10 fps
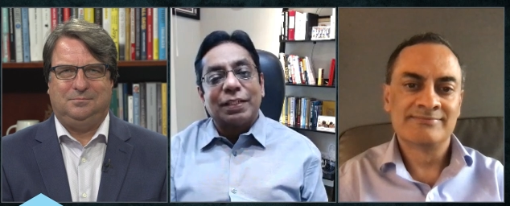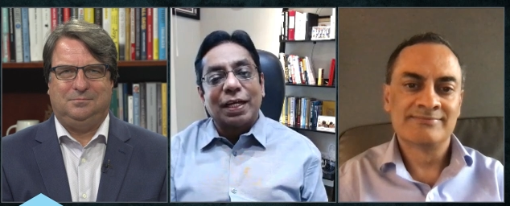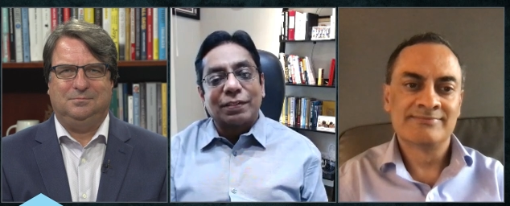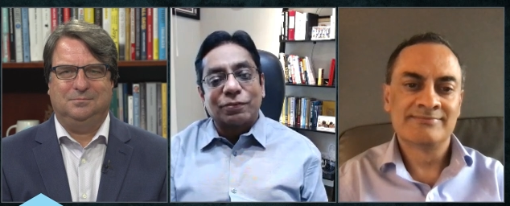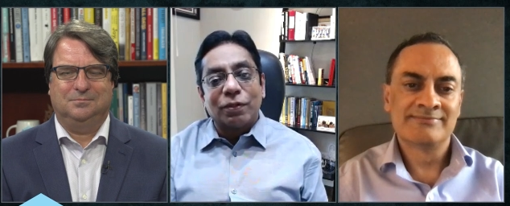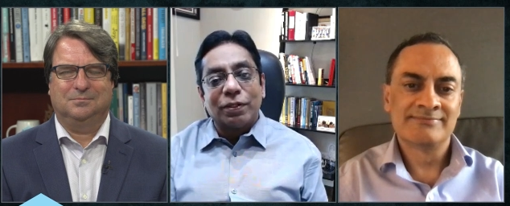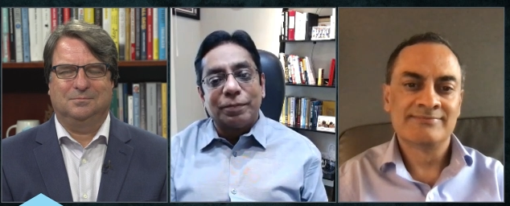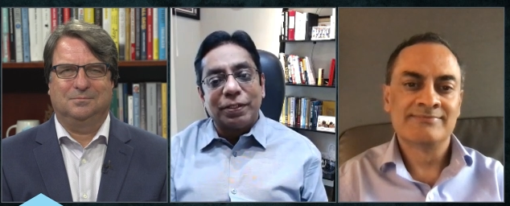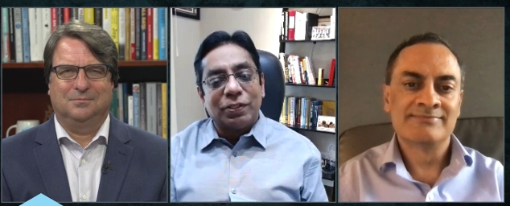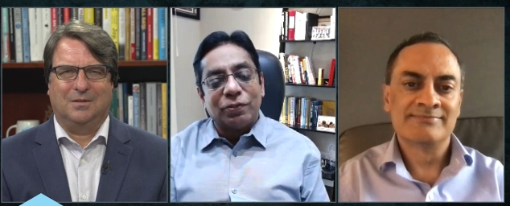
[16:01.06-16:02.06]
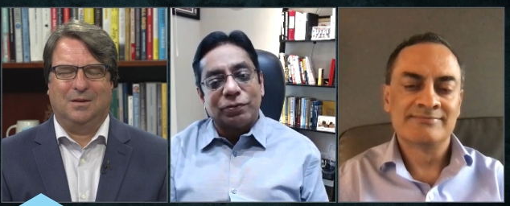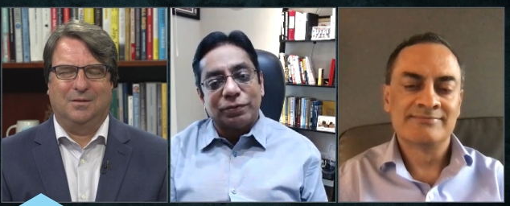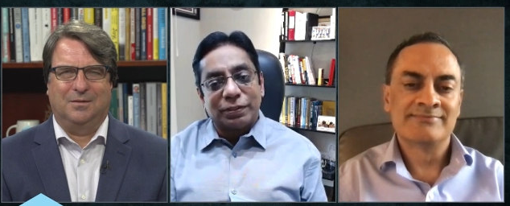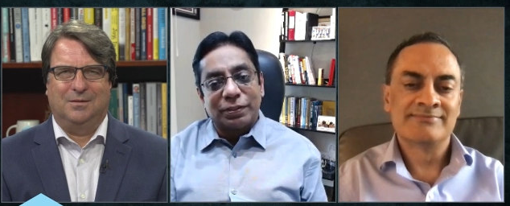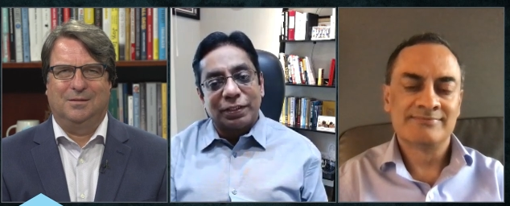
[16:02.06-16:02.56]
Speaker 1: that's going to be
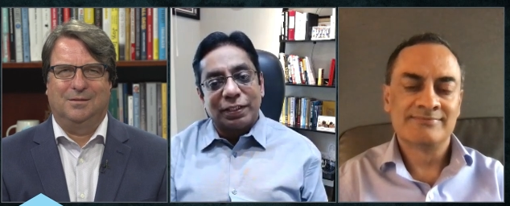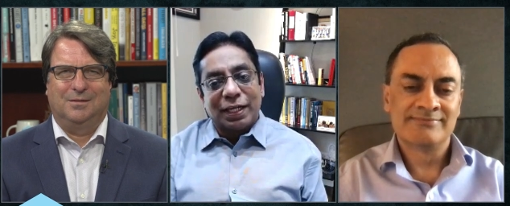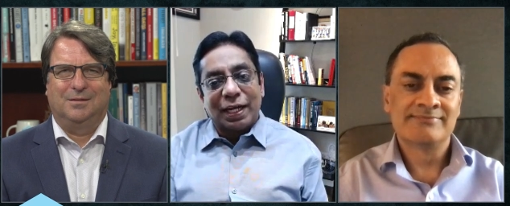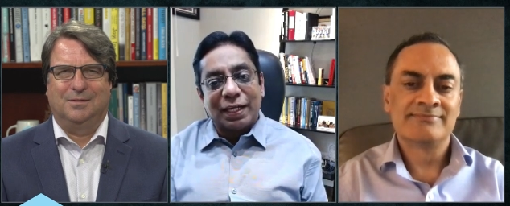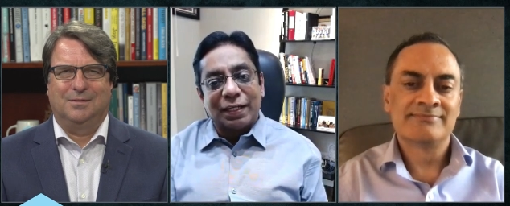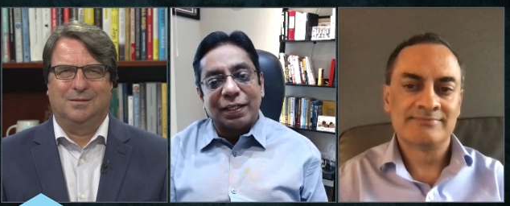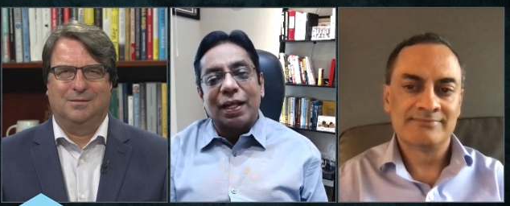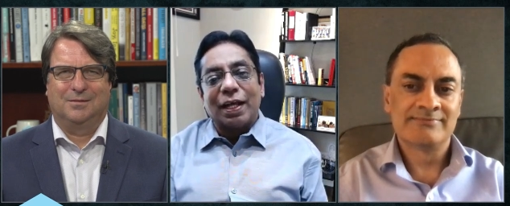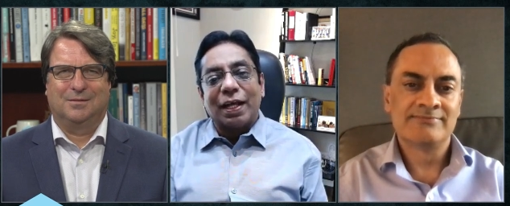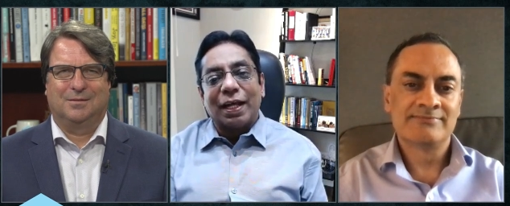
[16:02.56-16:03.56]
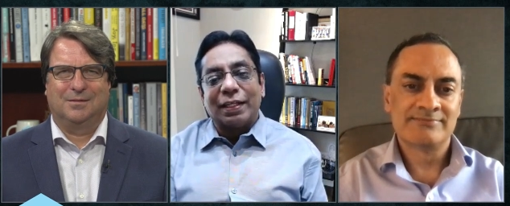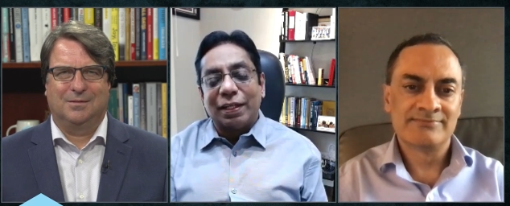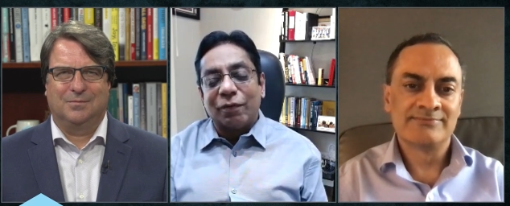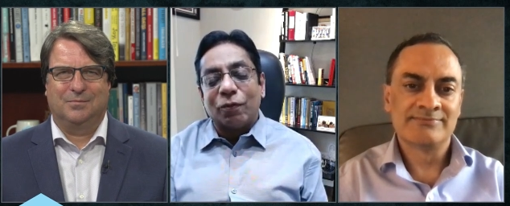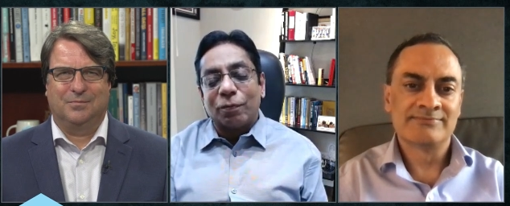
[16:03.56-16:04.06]
huge. And, and they
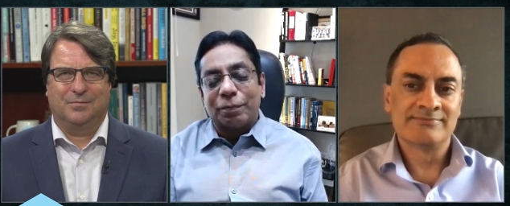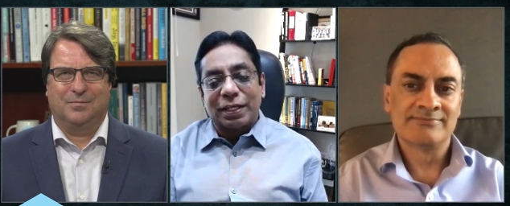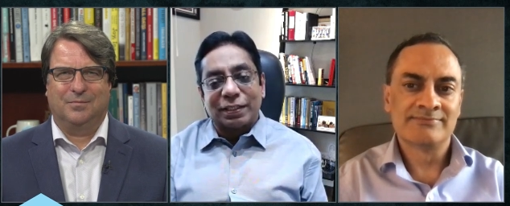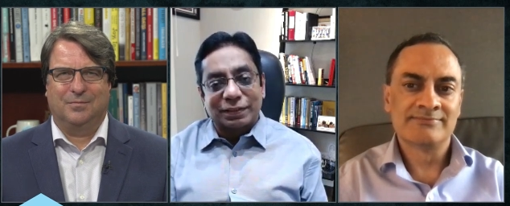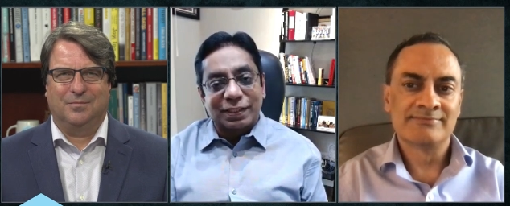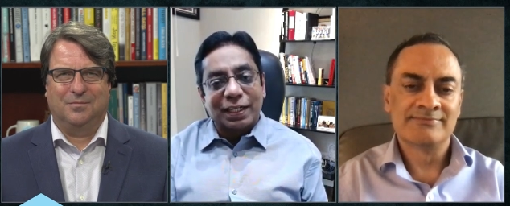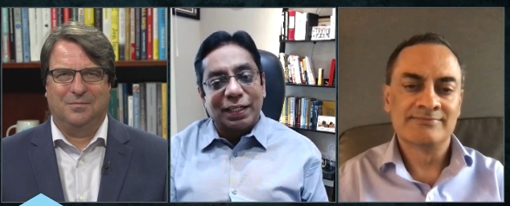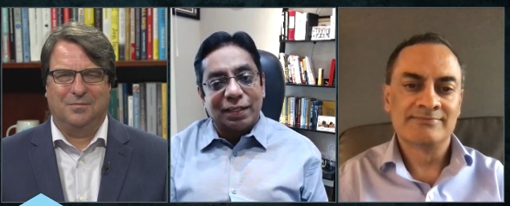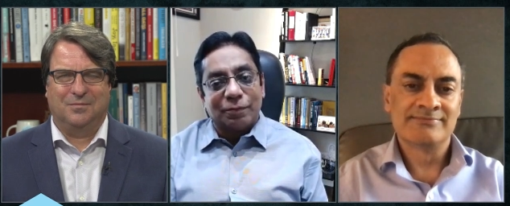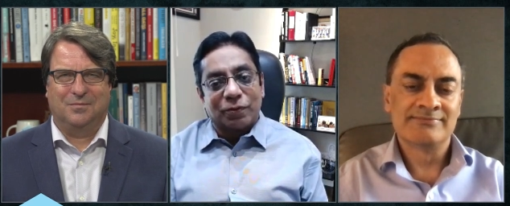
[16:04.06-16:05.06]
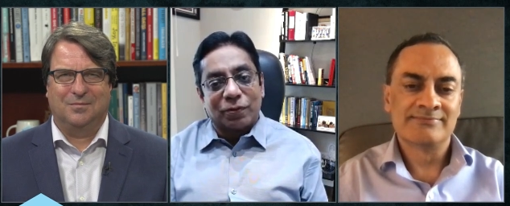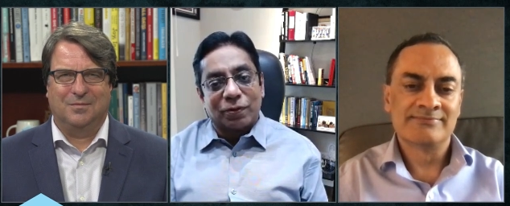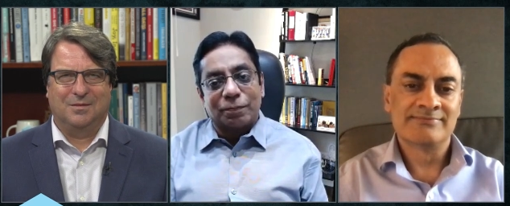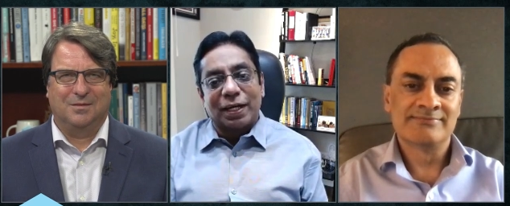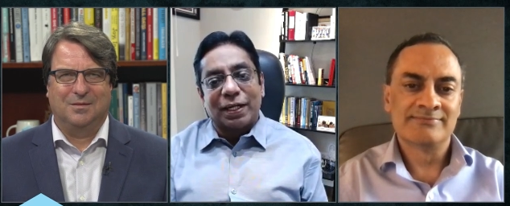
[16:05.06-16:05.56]
won't be constrained anymore
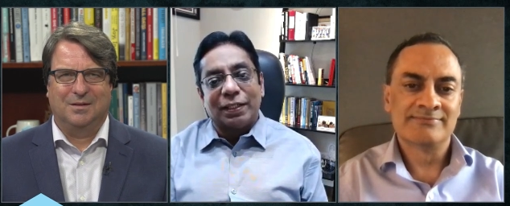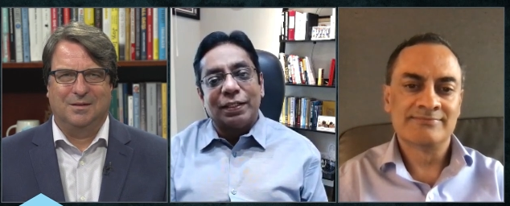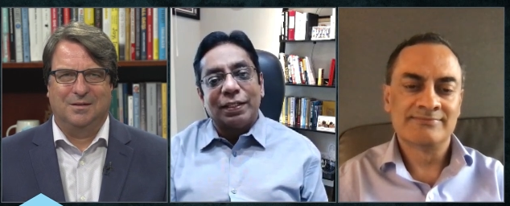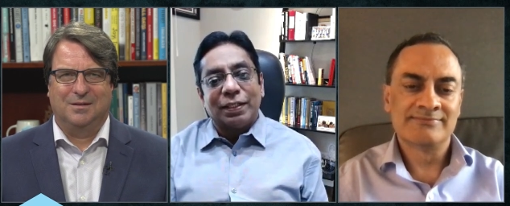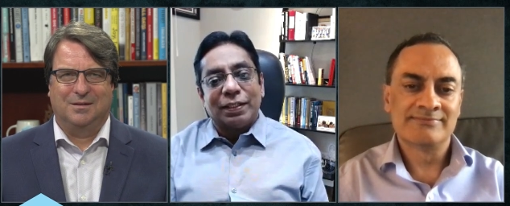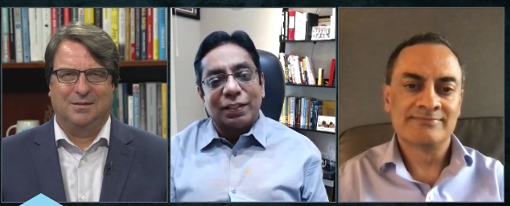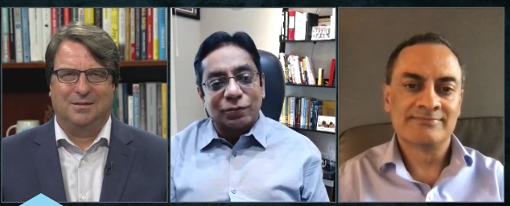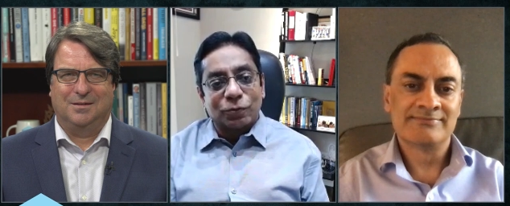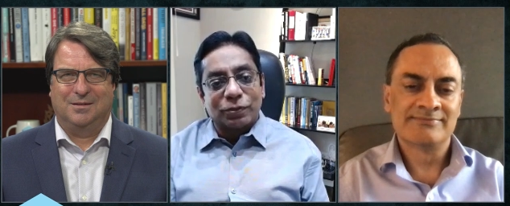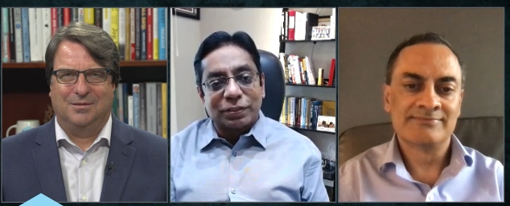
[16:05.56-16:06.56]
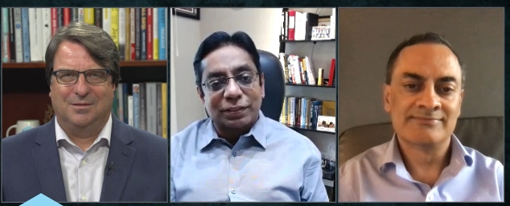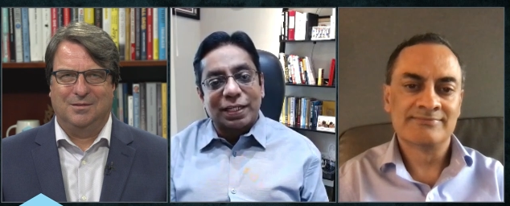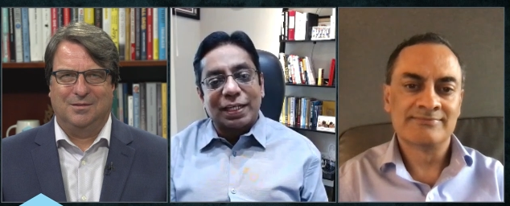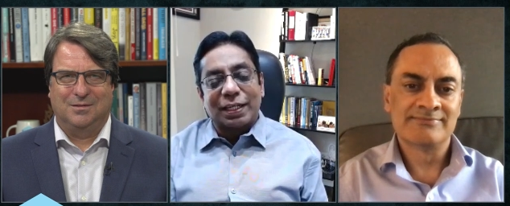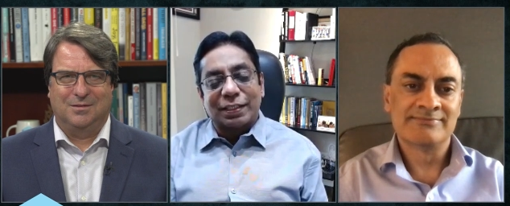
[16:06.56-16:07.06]
by the resources that
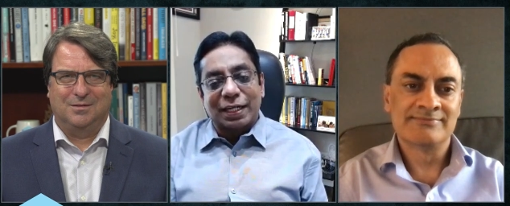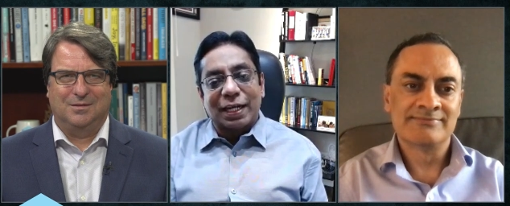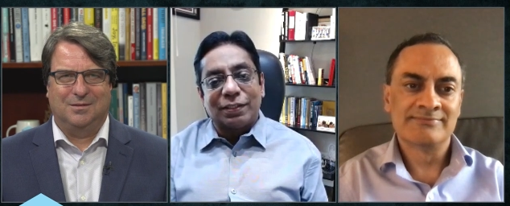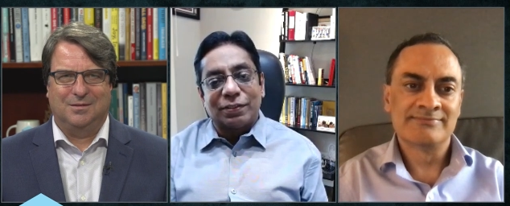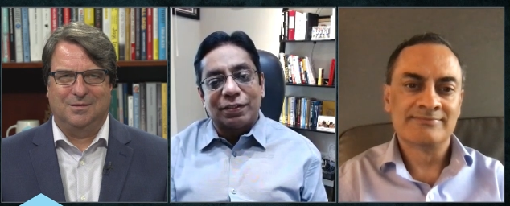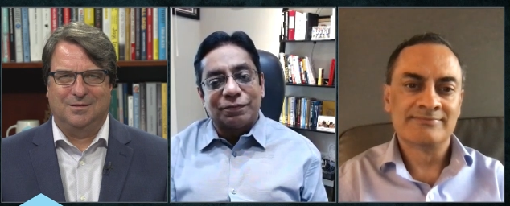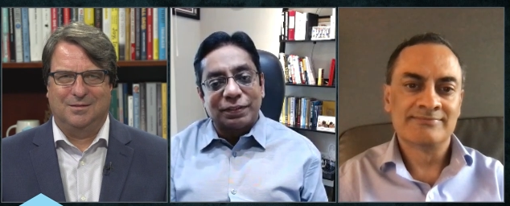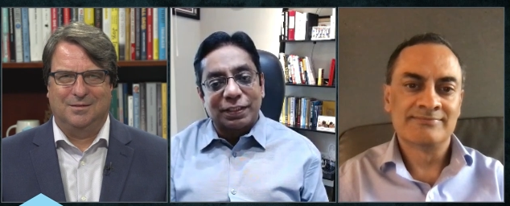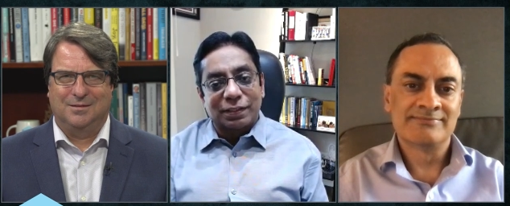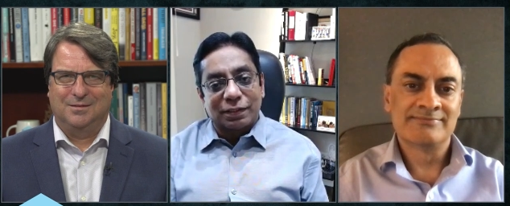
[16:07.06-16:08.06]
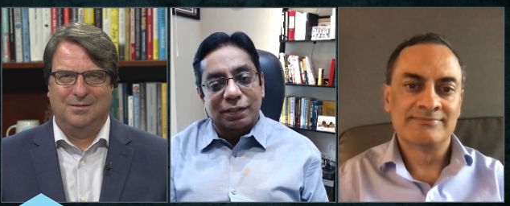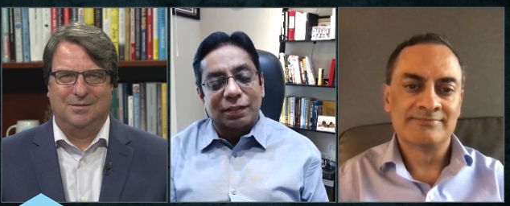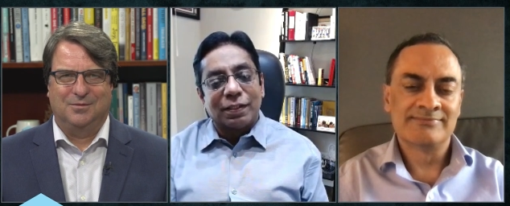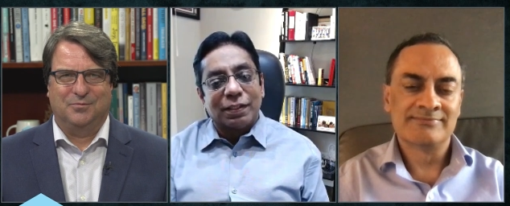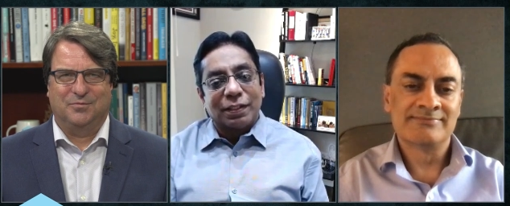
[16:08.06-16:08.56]
are tied to the physical
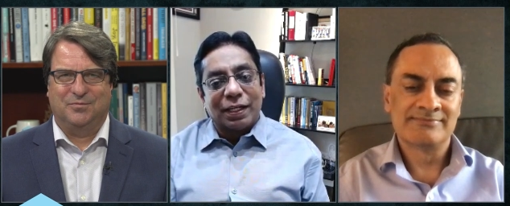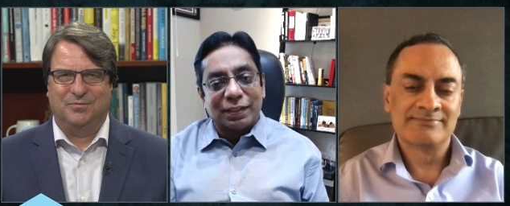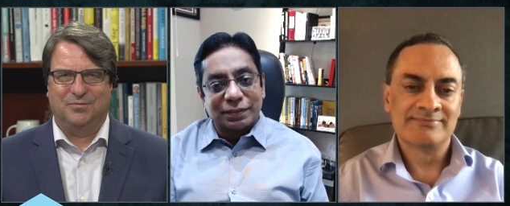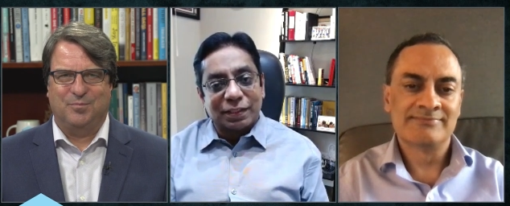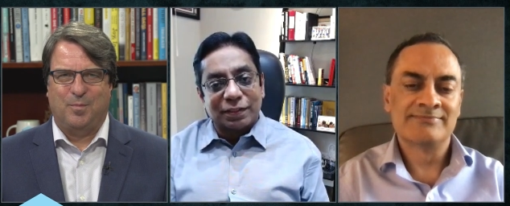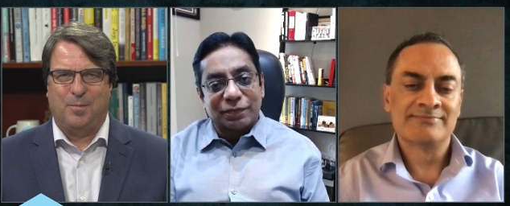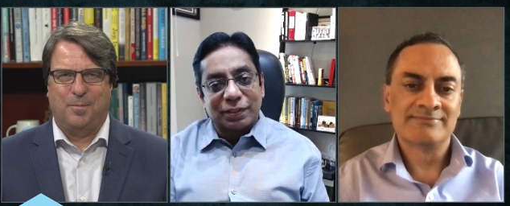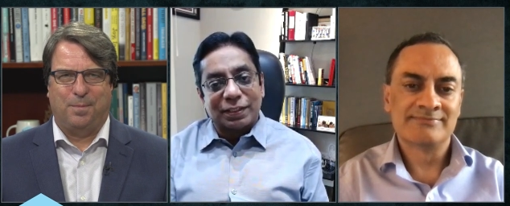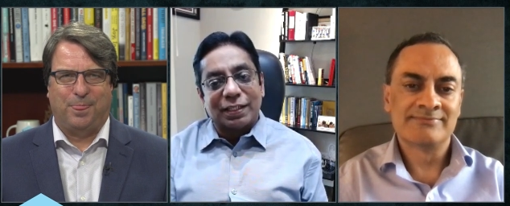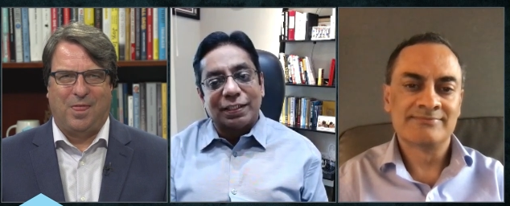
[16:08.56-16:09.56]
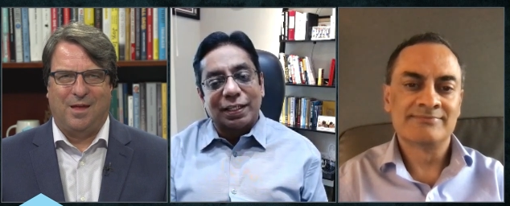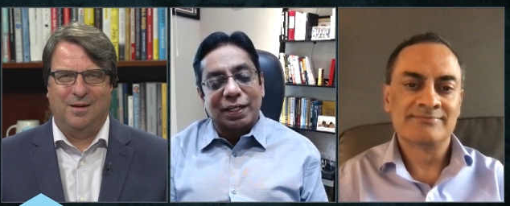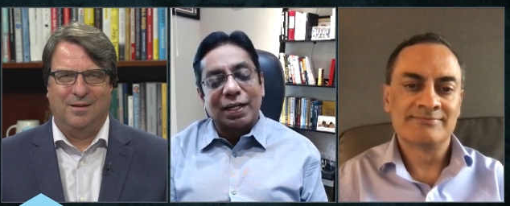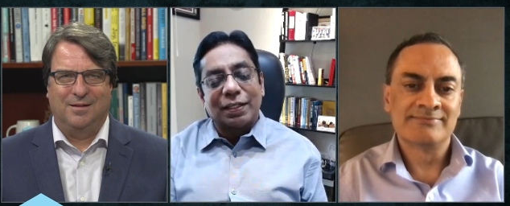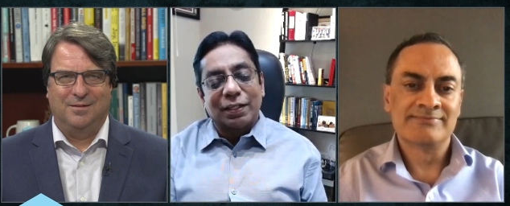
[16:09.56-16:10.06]
uh, server that they are
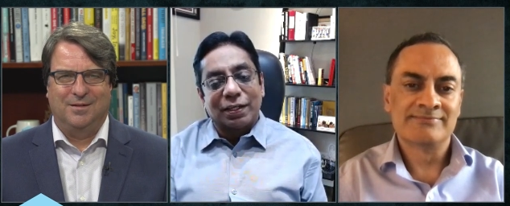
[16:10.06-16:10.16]
running on.